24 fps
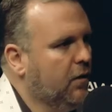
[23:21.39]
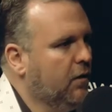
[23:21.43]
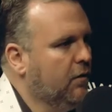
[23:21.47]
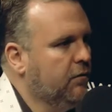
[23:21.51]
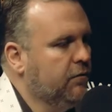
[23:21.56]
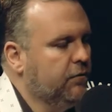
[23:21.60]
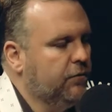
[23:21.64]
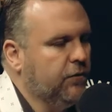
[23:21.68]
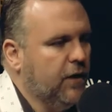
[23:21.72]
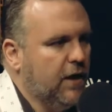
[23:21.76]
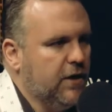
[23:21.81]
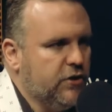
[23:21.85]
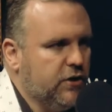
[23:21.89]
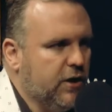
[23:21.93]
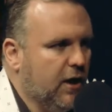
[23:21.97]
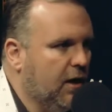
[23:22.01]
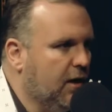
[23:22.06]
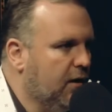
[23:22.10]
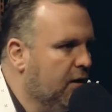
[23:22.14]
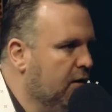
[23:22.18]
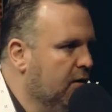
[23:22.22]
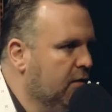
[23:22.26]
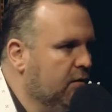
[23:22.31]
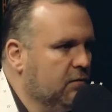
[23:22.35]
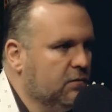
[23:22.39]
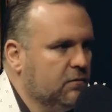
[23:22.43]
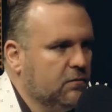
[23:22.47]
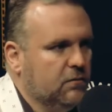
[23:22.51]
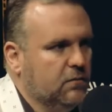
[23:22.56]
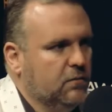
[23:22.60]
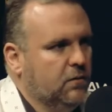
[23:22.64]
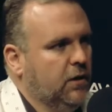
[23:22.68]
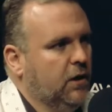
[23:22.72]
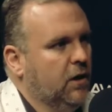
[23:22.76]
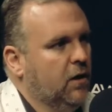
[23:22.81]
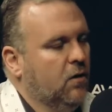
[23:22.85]
fresh out of
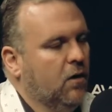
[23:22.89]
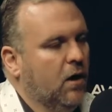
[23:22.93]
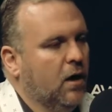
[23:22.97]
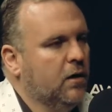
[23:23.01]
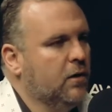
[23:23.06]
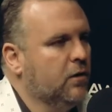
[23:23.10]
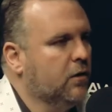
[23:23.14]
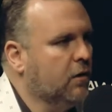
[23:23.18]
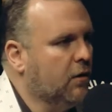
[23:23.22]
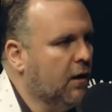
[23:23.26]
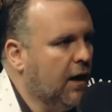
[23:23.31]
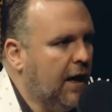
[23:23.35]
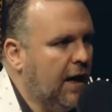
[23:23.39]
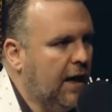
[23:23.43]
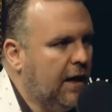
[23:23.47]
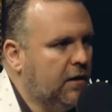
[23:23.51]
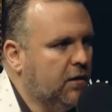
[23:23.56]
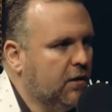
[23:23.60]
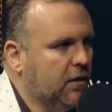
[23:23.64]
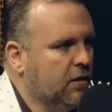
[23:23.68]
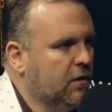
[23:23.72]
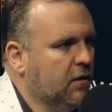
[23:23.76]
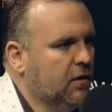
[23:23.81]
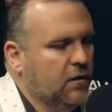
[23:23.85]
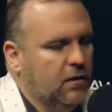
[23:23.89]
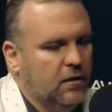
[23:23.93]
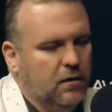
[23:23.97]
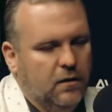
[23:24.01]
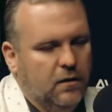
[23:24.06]
you know undergrad or